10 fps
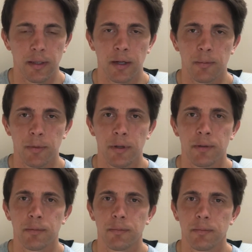now I'm going
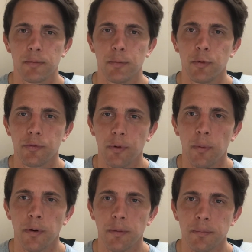to move
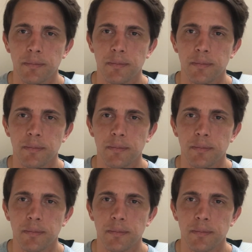forward.